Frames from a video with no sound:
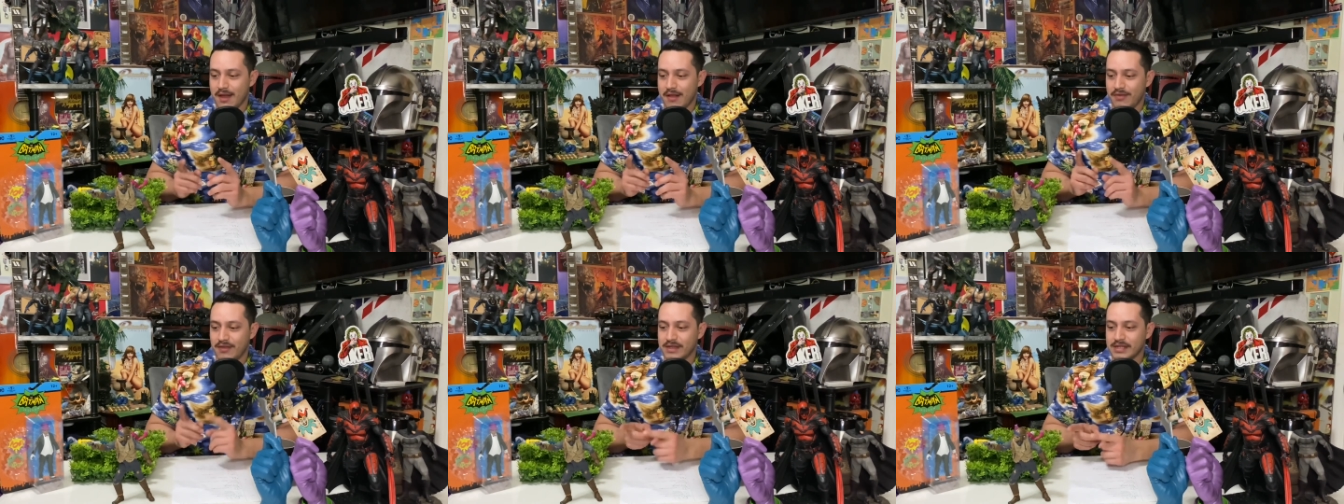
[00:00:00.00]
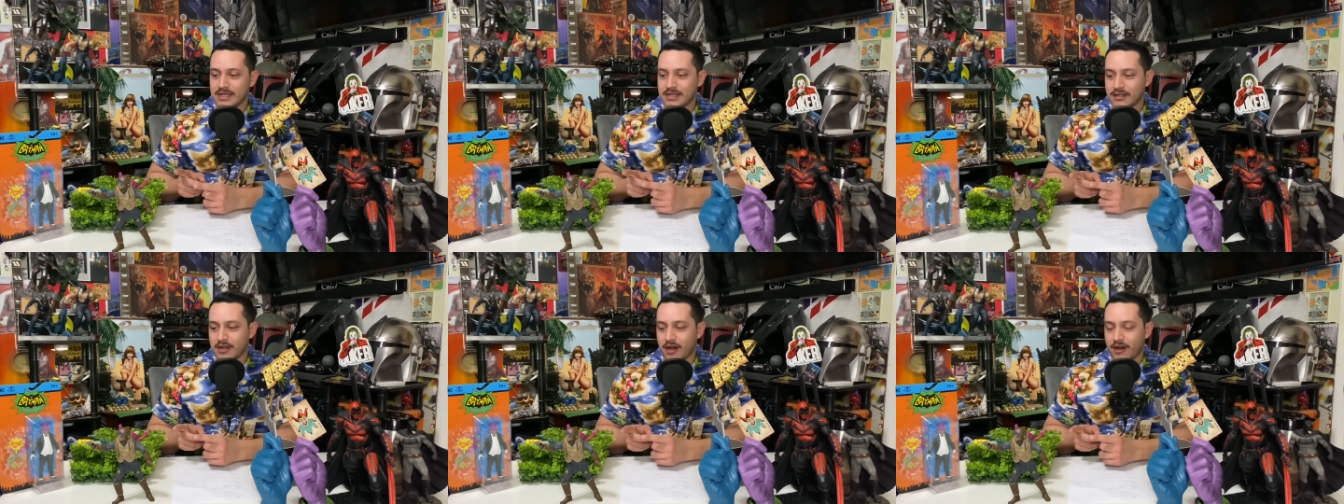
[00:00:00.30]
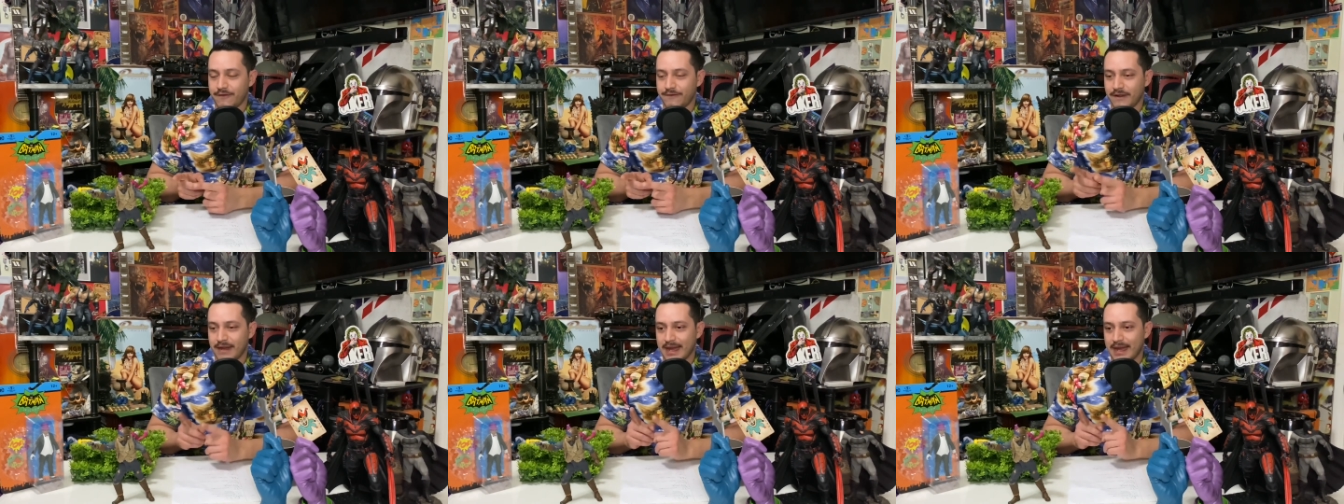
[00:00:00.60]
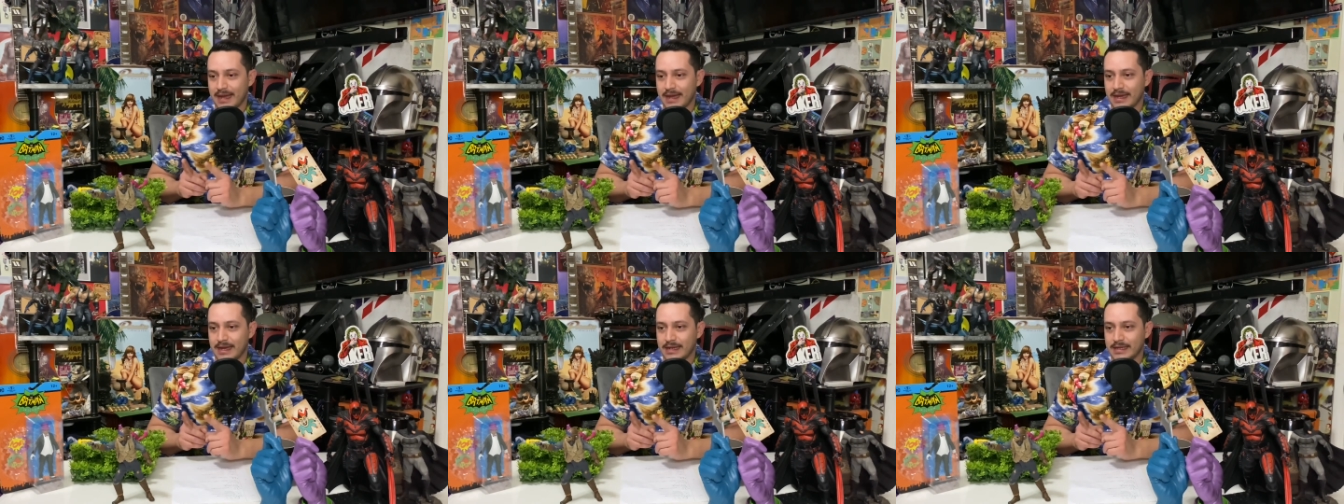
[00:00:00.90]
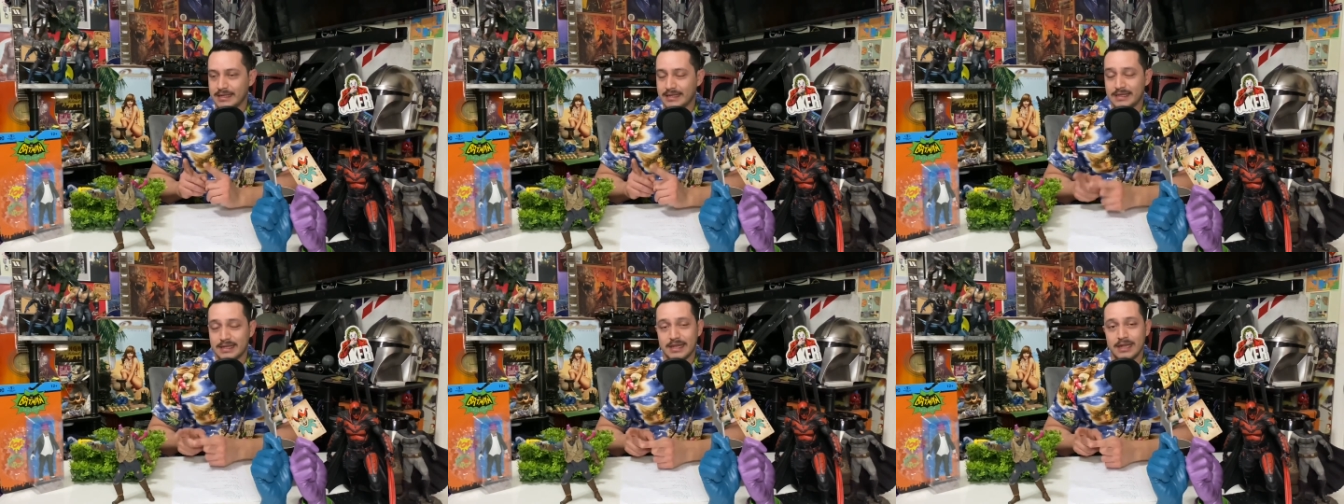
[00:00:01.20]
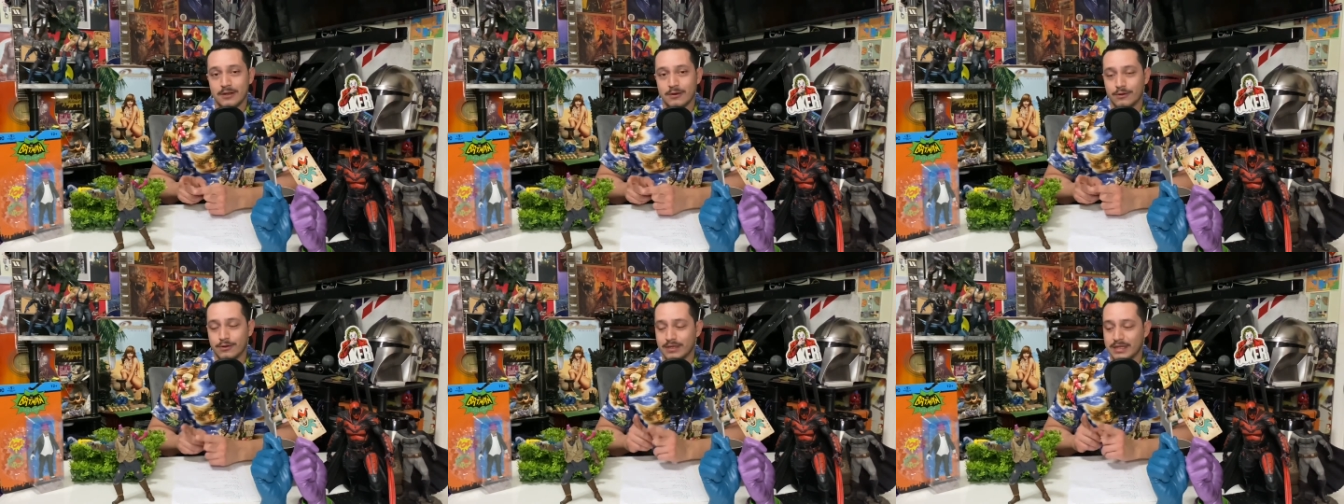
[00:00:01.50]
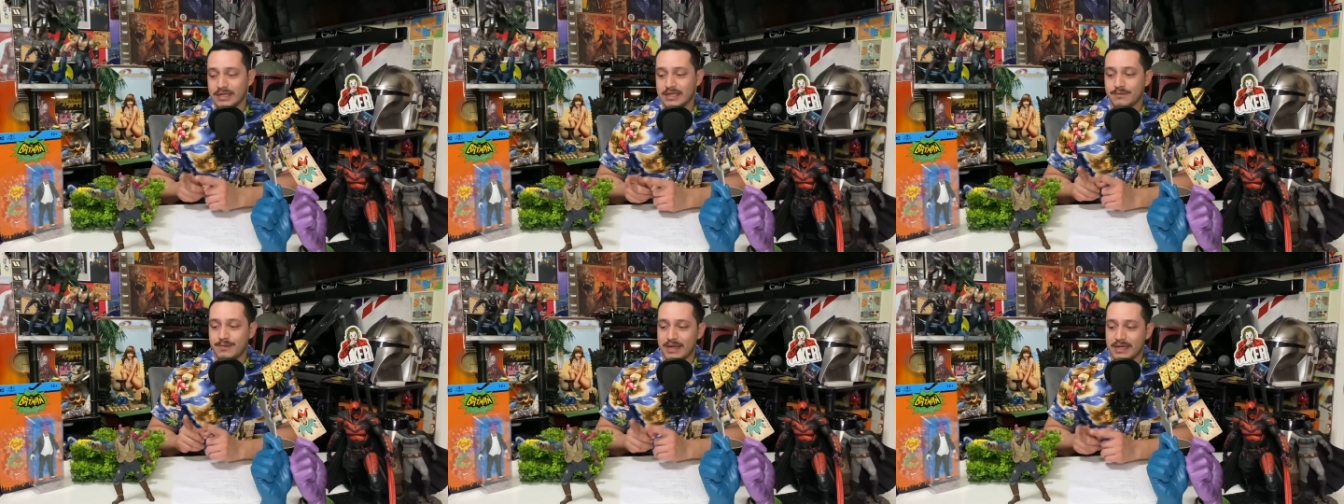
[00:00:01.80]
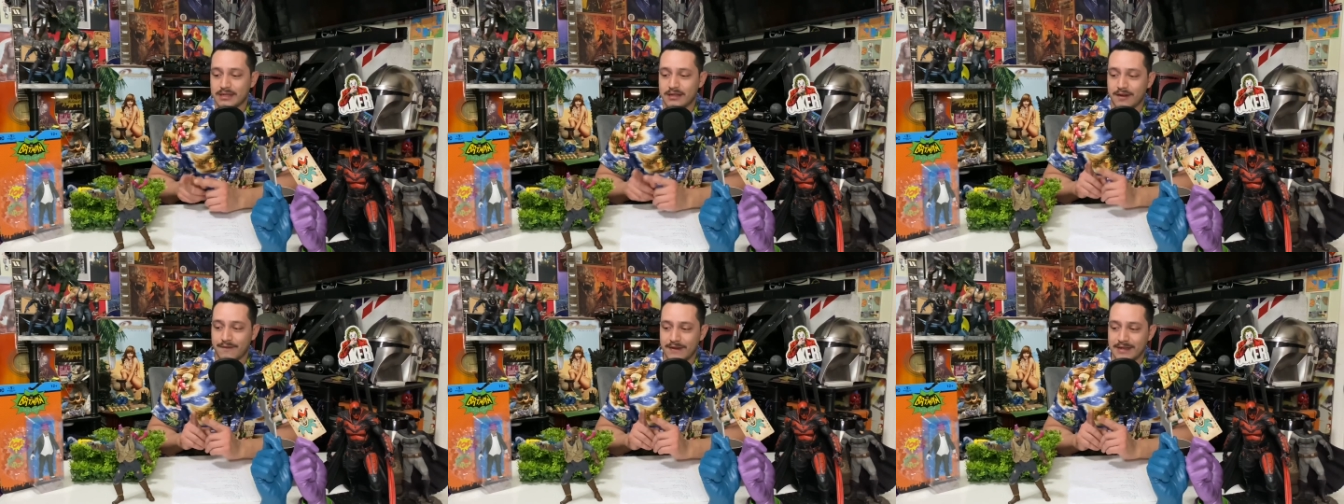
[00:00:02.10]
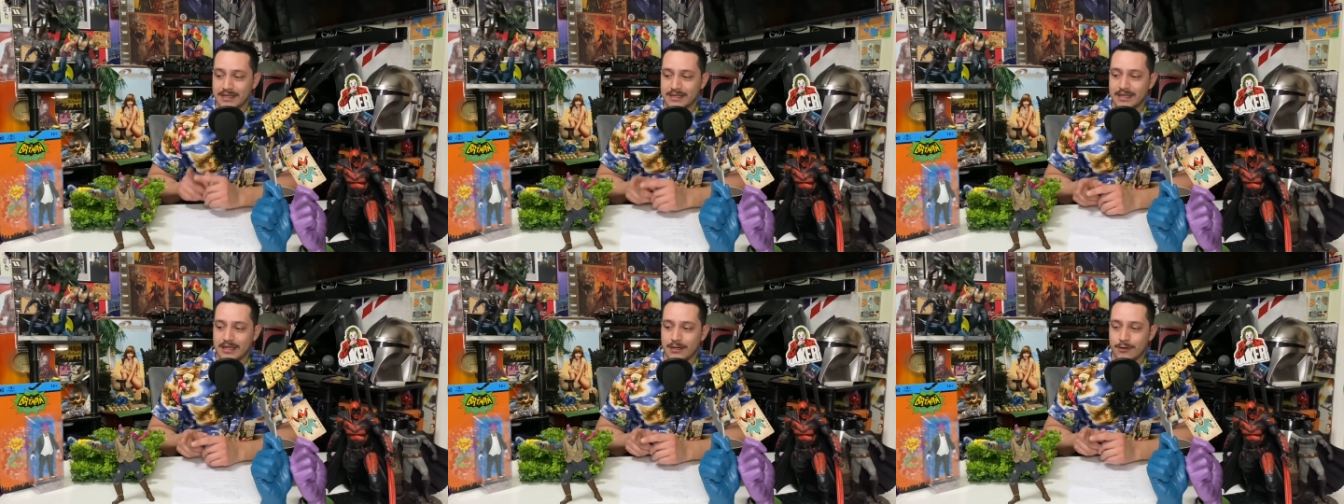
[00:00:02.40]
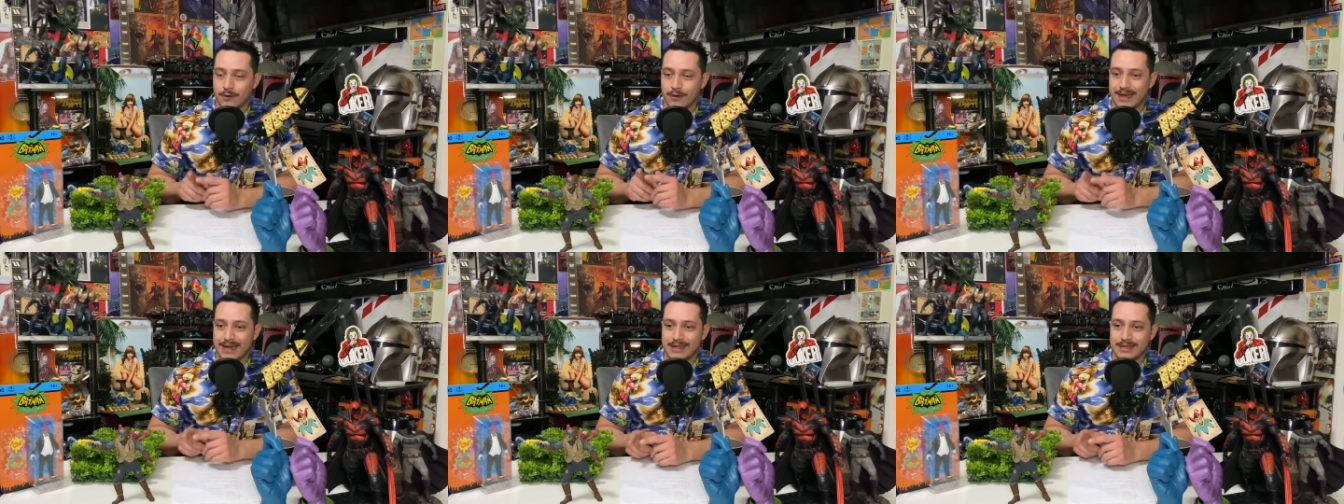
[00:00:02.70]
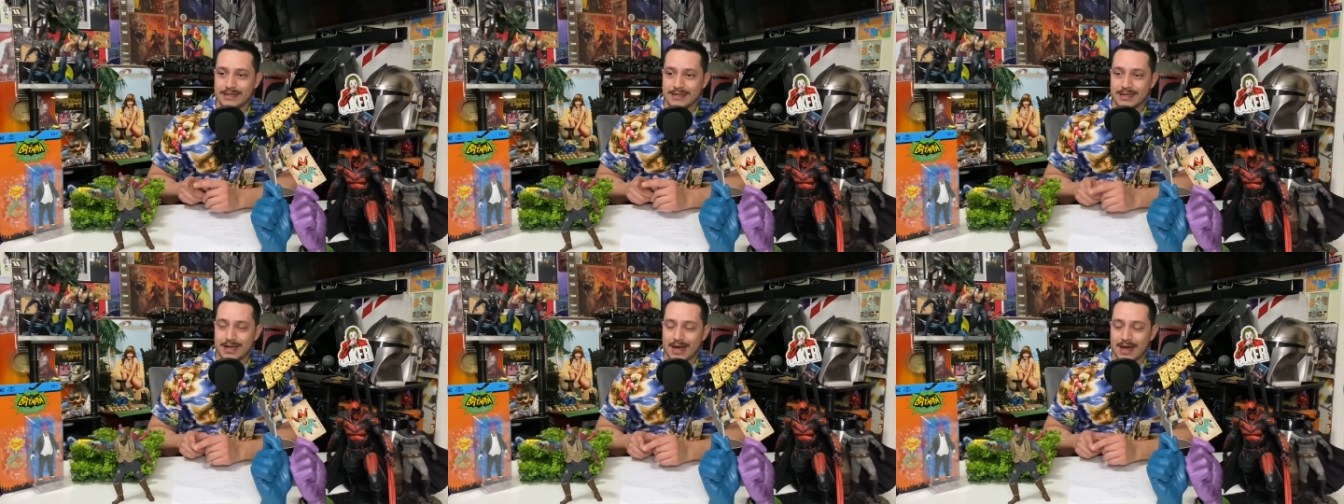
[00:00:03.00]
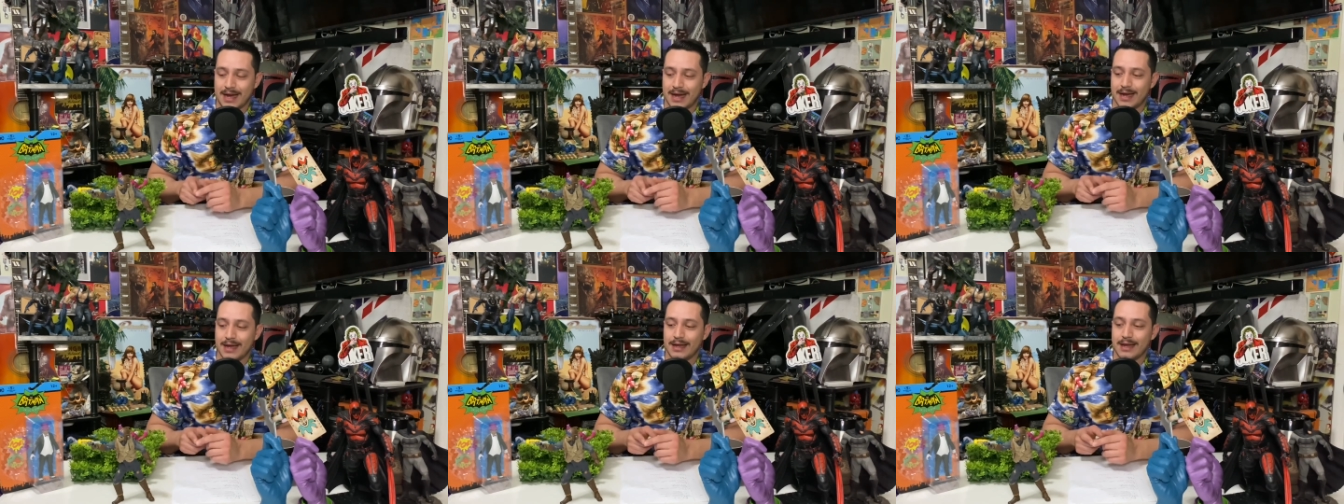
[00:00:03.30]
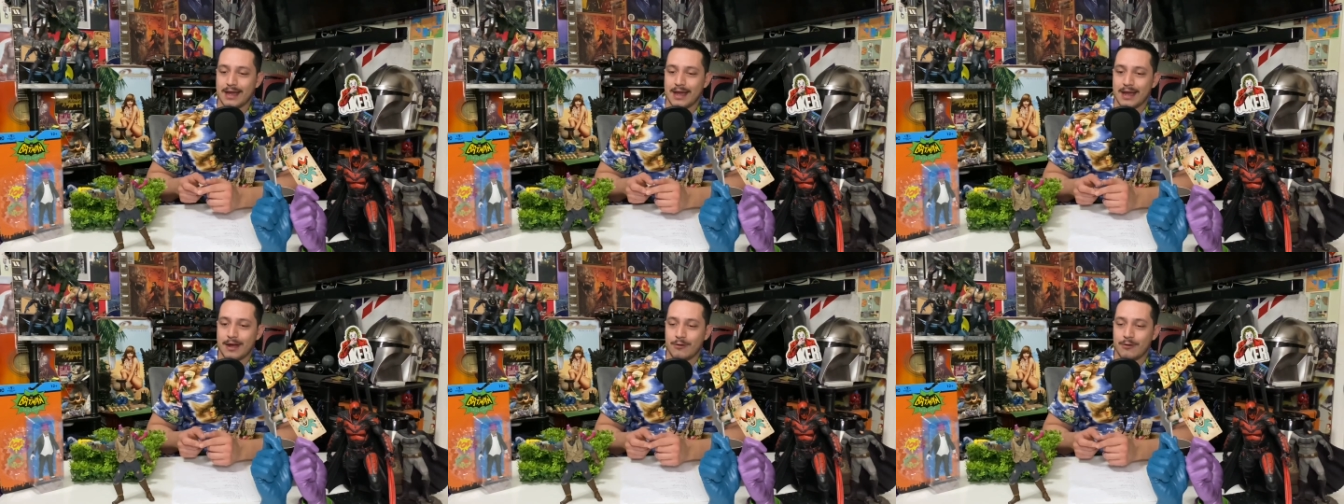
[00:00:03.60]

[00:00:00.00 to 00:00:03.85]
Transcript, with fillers: this is off a single. This is based off a single, Aces High,